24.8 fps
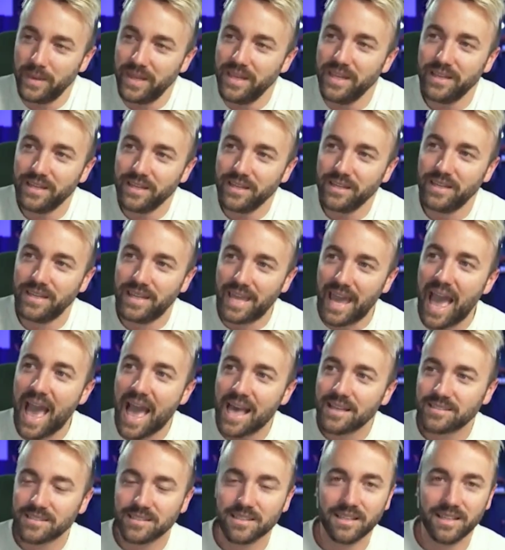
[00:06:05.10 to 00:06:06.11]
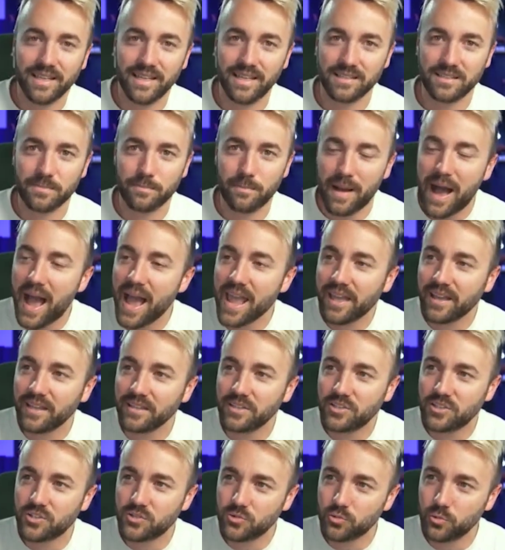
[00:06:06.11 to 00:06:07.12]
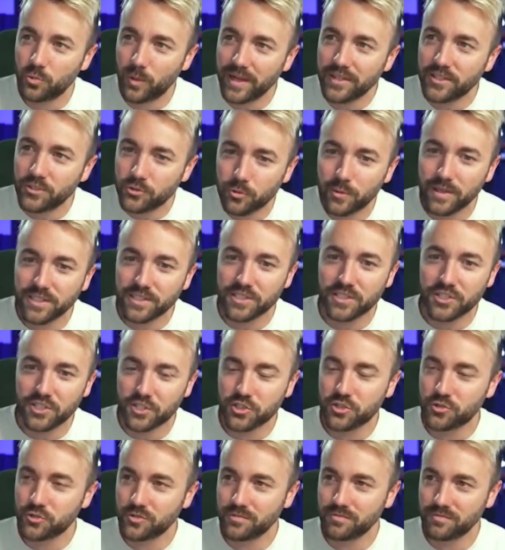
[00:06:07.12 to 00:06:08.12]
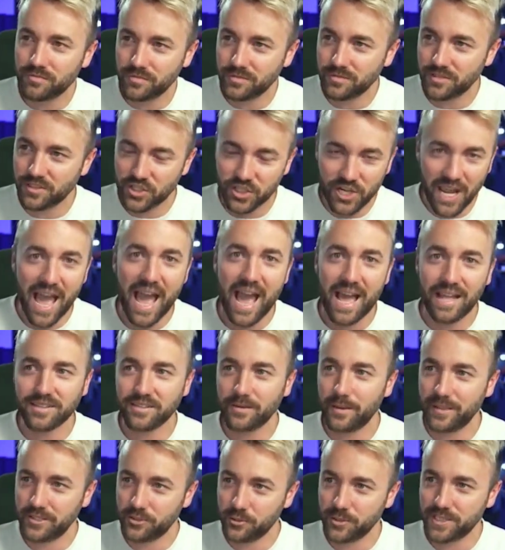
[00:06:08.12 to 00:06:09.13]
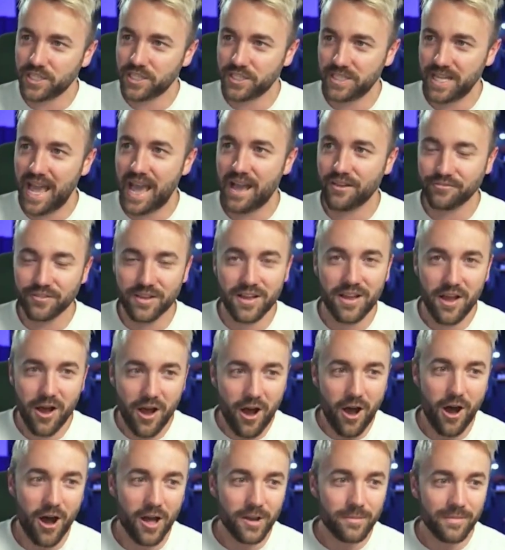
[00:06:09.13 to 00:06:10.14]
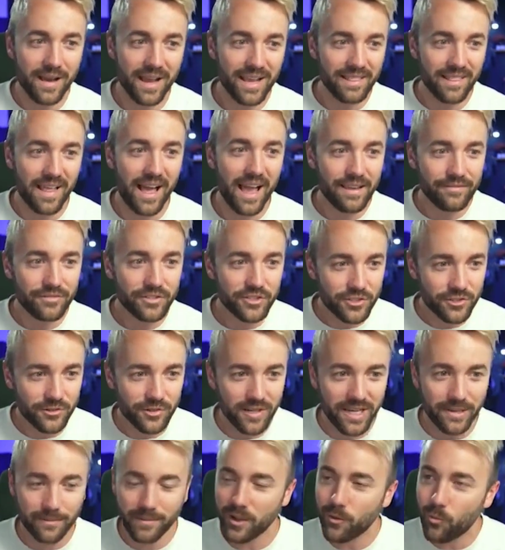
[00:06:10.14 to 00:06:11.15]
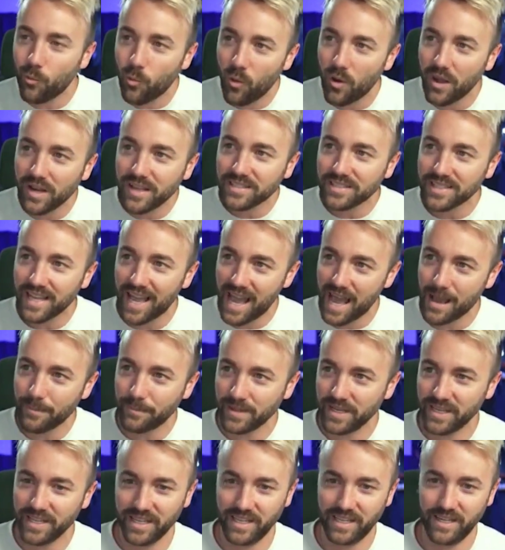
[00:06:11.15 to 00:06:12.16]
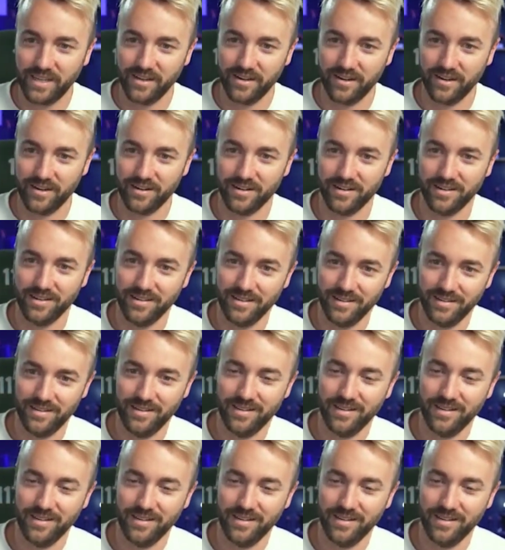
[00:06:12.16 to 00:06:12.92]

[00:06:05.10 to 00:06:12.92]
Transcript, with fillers: being gaslit by a by Twitch chat, by Twitch staff on my live stream. Like, what is happening here?